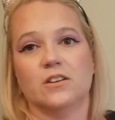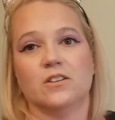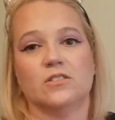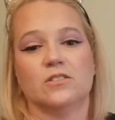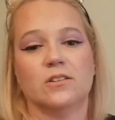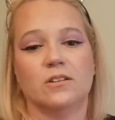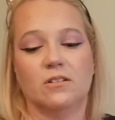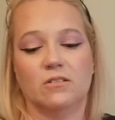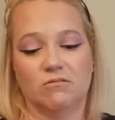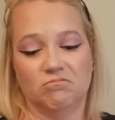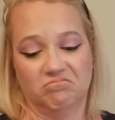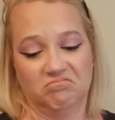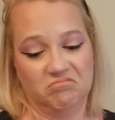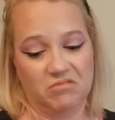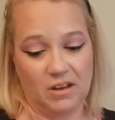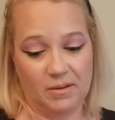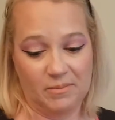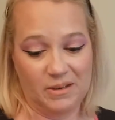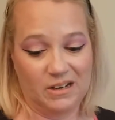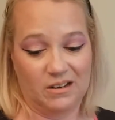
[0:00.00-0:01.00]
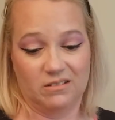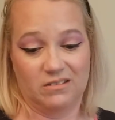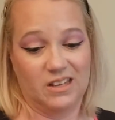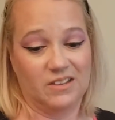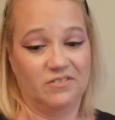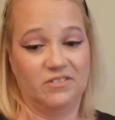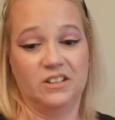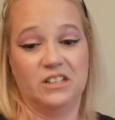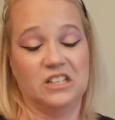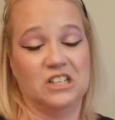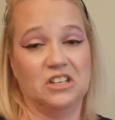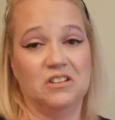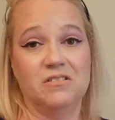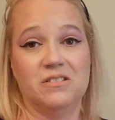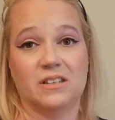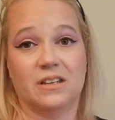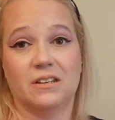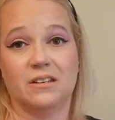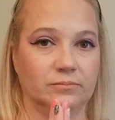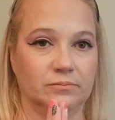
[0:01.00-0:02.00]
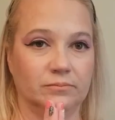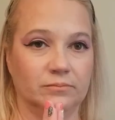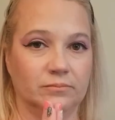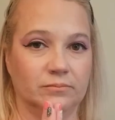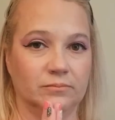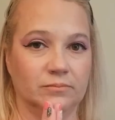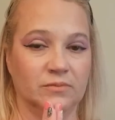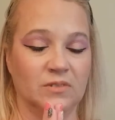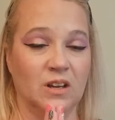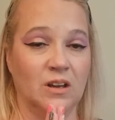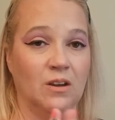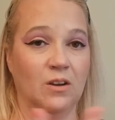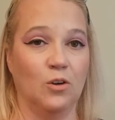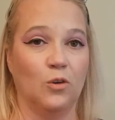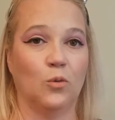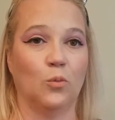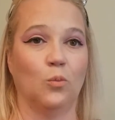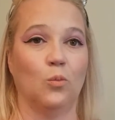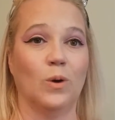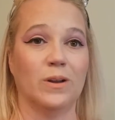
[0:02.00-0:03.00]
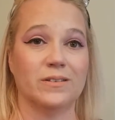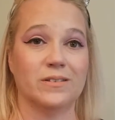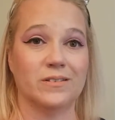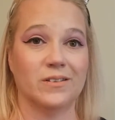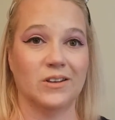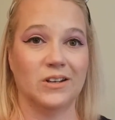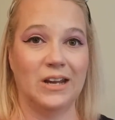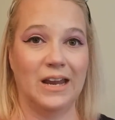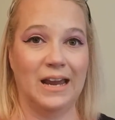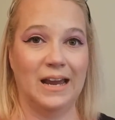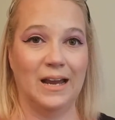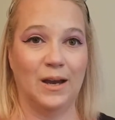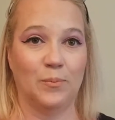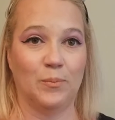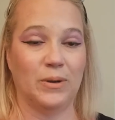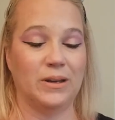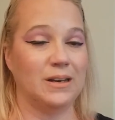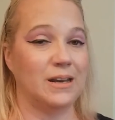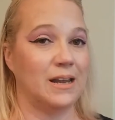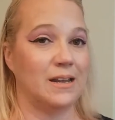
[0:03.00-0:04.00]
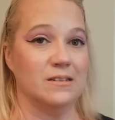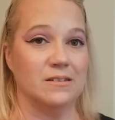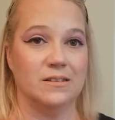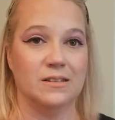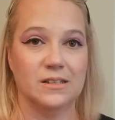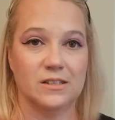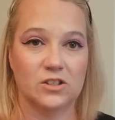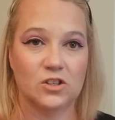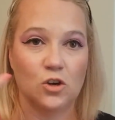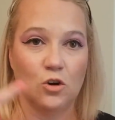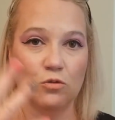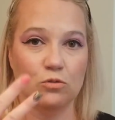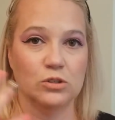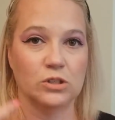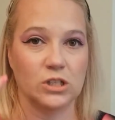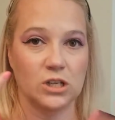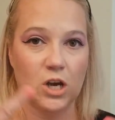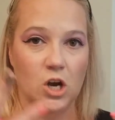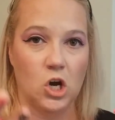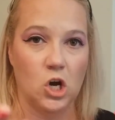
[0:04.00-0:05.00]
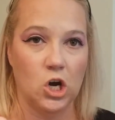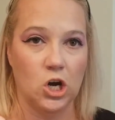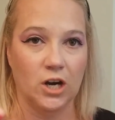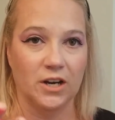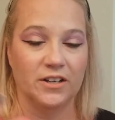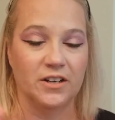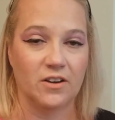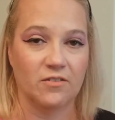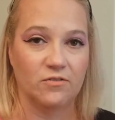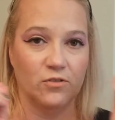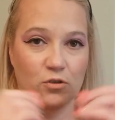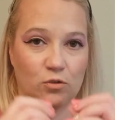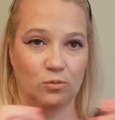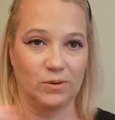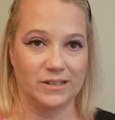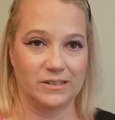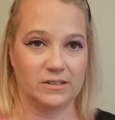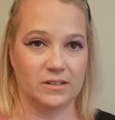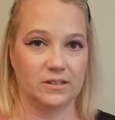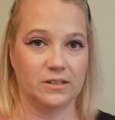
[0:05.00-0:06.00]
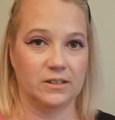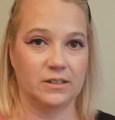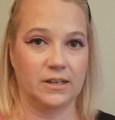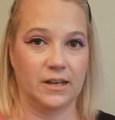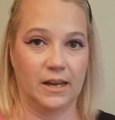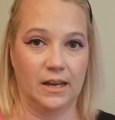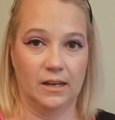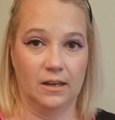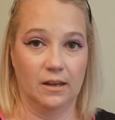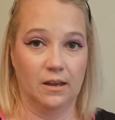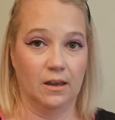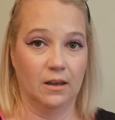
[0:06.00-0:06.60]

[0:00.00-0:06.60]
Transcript: So, I mean, I'll definitely use it. What's gonna happen as this goes on for the rest of the day?